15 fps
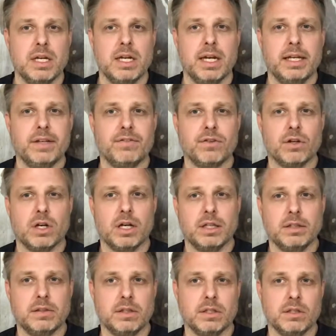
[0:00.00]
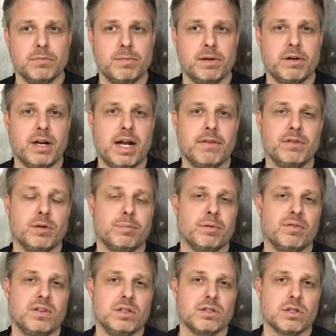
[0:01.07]
And if you're hunting, you better have your
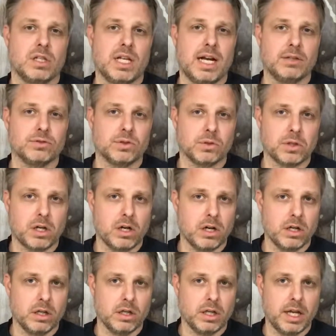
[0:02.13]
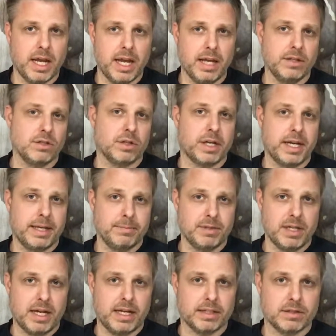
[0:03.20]
provincial outdoor card and your game
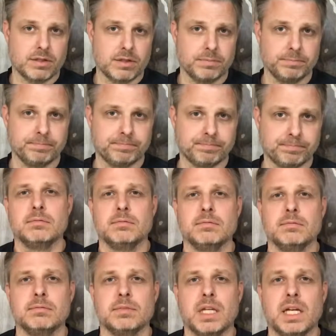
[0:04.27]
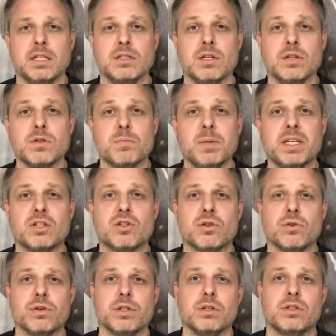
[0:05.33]
tags. Just make
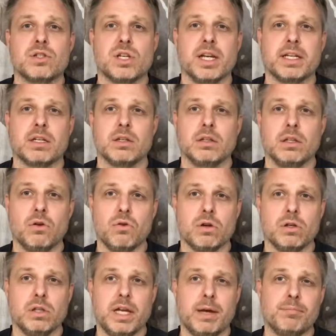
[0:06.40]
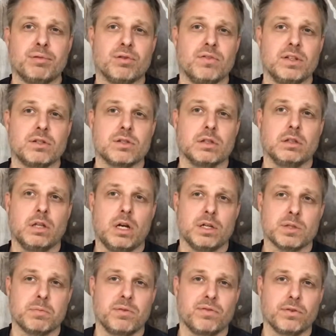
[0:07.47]
sure you check your local and provincial
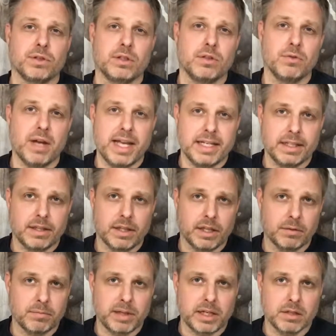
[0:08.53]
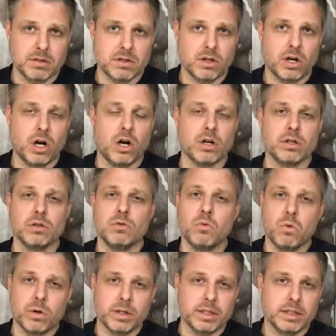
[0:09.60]
laws before you do anything, because there are no
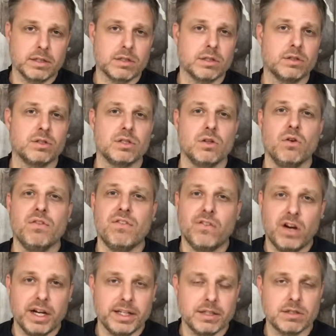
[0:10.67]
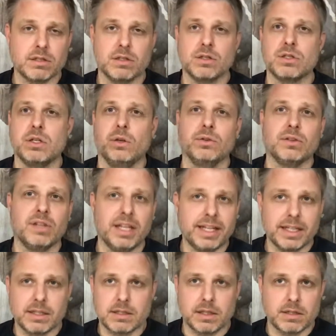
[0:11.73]
warnings, there's no fines, there's no
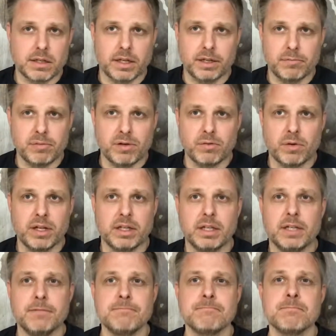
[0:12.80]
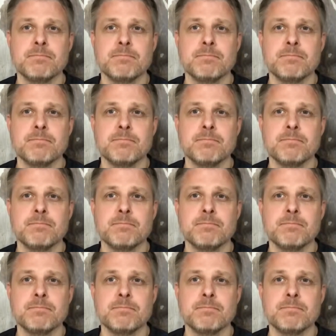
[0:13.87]
tickets that's going to be written.